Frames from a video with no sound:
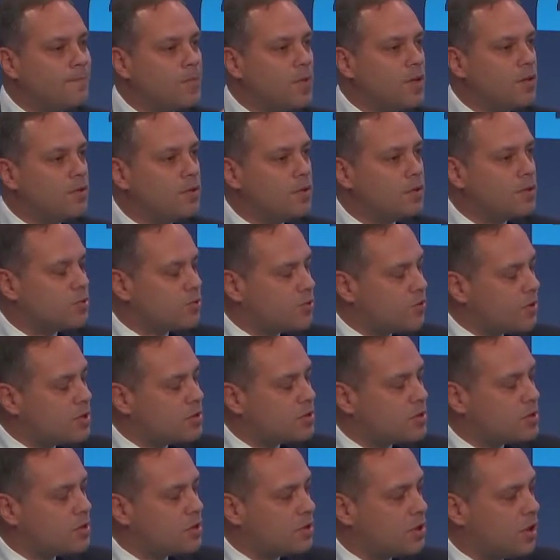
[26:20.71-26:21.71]
This
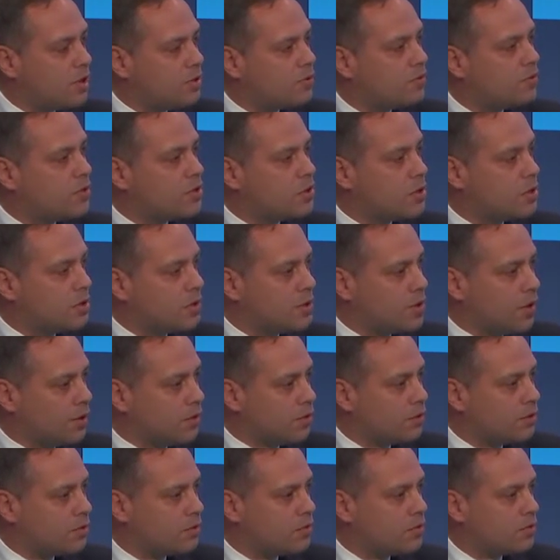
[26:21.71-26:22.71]
raises a lot of
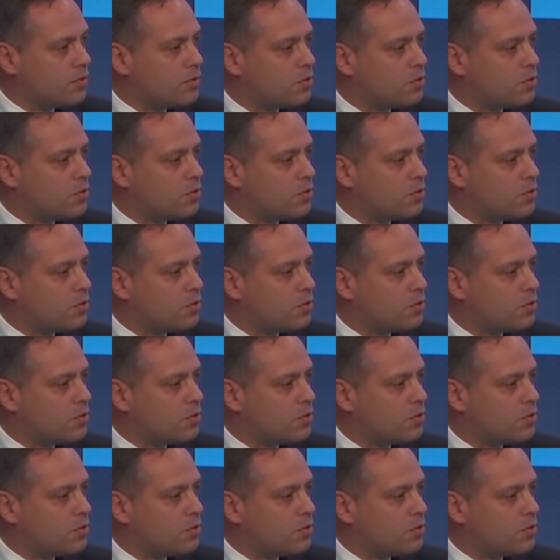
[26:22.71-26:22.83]
discontent.